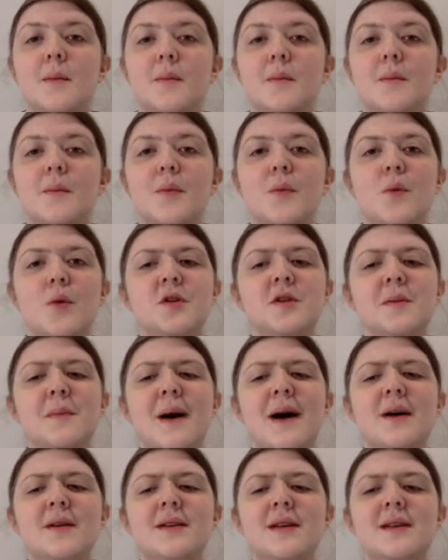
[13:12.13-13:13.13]
But what
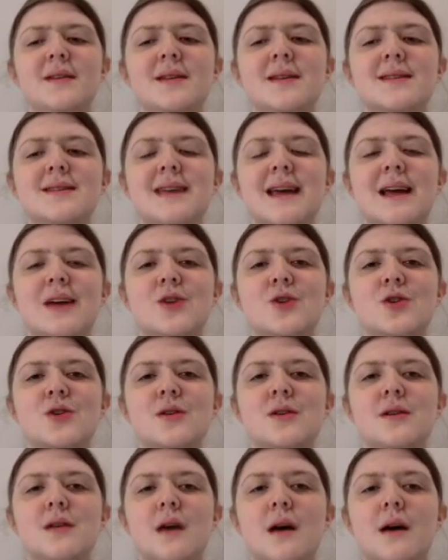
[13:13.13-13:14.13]
about under Section
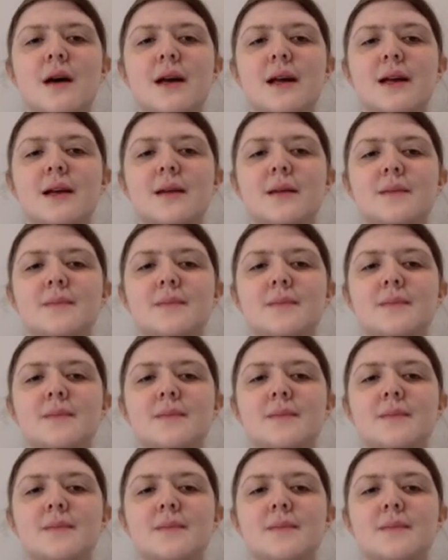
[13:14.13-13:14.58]
9?